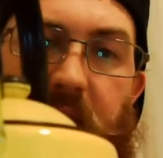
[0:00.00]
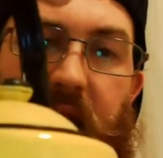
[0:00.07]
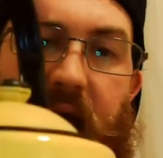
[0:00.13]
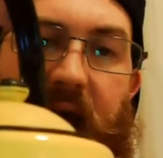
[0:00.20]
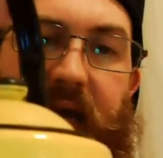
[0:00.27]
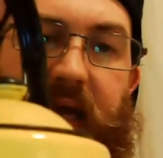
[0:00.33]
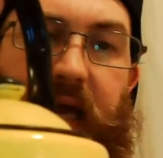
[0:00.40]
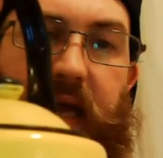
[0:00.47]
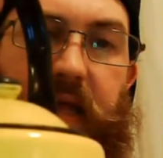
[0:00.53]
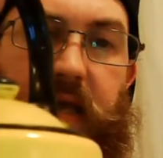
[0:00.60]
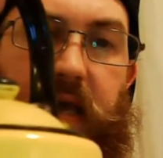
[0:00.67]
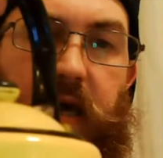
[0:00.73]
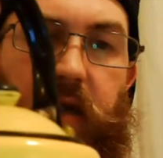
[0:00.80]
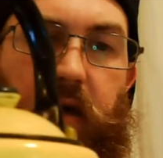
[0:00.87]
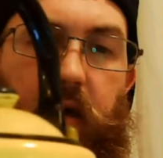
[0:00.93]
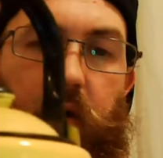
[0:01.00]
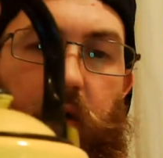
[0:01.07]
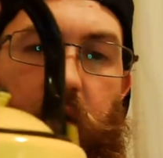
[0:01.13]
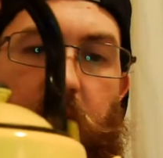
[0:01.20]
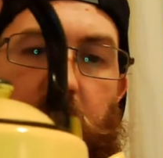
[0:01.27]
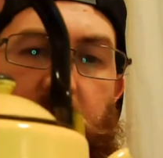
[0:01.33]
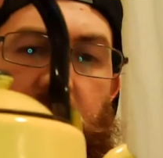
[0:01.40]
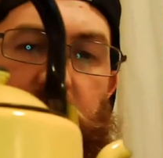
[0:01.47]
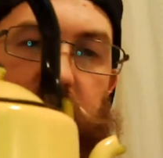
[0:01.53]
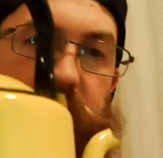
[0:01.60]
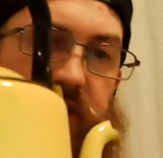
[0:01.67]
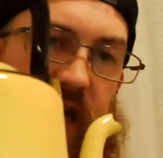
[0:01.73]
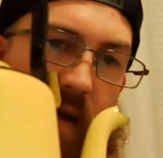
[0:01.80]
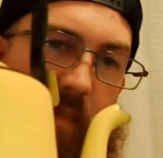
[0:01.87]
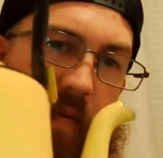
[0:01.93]
black and yellow
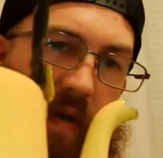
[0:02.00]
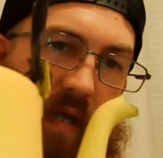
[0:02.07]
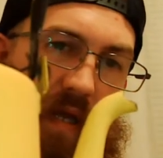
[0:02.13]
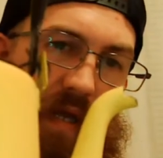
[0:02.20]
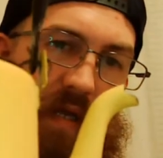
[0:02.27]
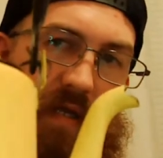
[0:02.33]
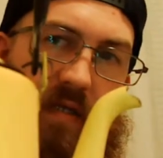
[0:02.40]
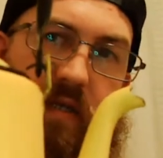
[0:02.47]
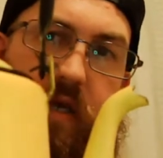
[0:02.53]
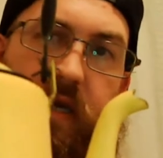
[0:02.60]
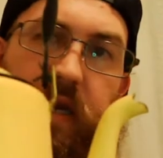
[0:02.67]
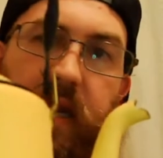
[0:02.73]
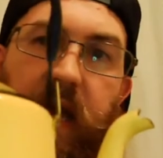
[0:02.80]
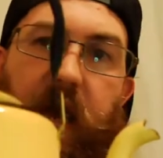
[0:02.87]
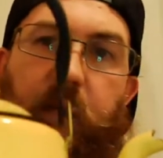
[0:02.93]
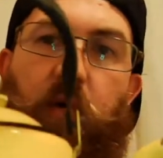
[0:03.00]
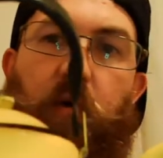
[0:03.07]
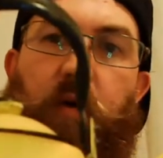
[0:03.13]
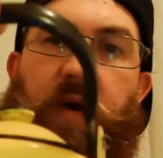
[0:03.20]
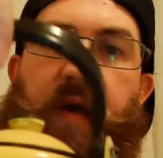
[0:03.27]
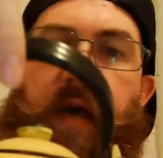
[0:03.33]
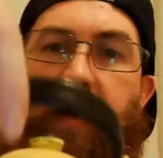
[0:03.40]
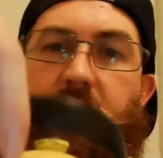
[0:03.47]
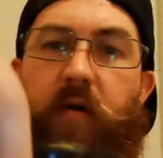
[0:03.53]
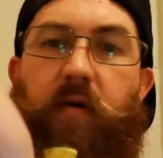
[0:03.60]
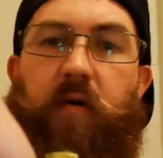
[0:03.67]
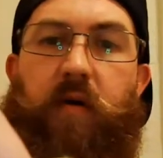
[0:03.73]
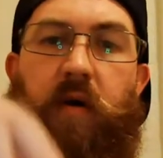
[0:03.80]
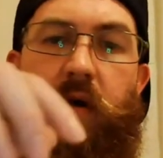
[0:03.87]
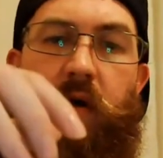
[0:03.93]
Japanese enamel
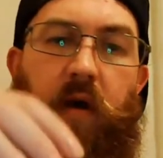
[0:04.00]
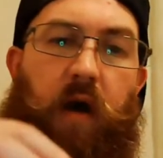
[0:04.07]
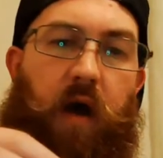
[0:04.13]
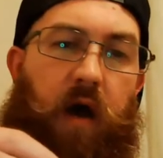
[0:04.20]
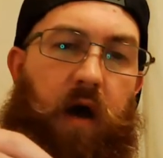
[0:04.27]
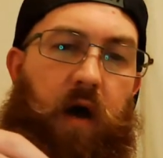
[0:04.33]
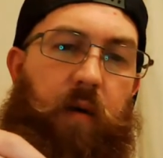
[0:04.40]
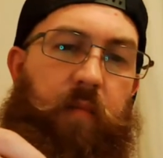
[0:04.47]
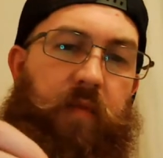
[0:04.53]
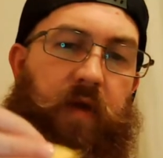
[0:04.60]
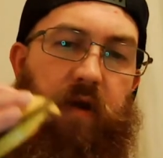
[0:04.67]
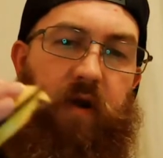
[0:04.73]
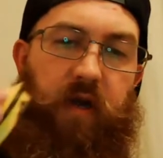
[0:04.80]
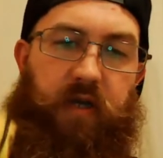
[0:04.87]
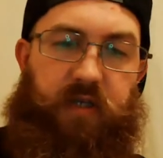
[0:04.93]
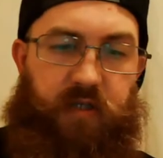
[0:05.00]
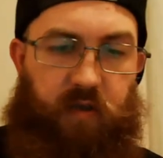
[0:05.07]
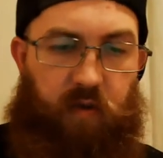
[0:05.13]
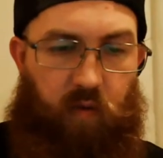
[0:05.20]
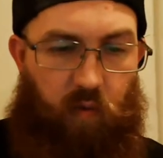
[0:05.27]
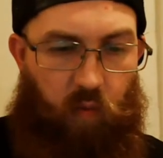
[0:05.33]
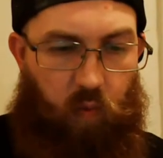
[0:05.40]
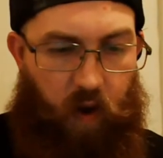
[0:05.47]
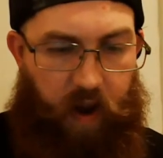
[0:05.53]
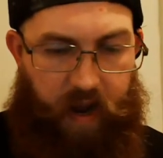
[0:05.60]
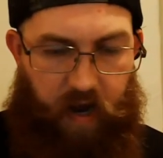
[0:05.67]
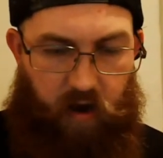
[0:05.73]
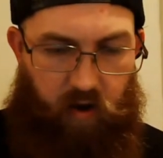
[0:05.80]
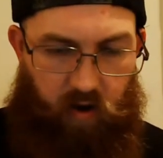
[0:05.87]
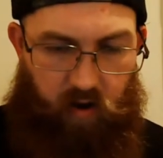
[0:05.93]
kettle. There is
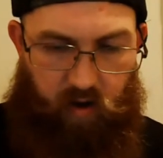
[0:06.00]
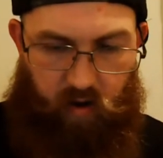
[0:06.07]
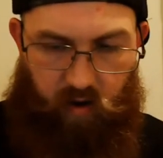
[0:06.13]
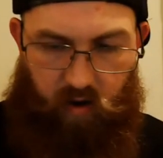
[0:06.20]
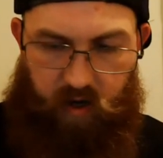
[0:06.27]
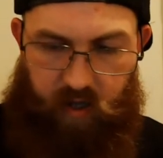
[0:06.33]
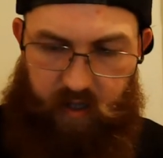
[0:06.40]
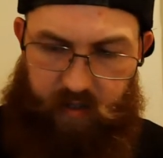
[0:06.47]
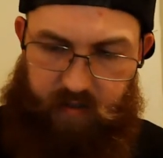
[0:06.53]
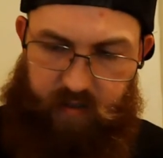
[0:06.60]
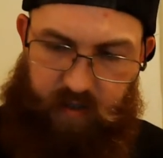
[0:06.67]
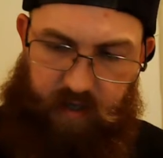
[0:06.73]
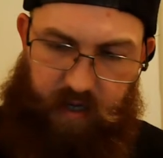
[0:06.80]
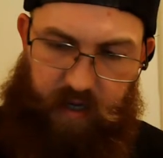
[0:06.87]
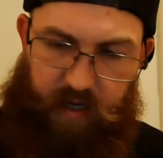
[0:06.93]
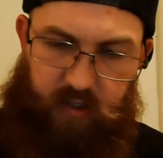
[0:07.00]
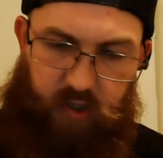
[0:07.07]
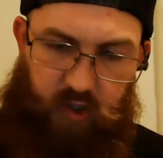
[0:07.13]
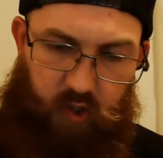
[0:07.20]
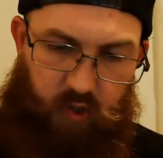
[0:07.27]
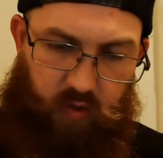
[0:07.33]
wear on it, as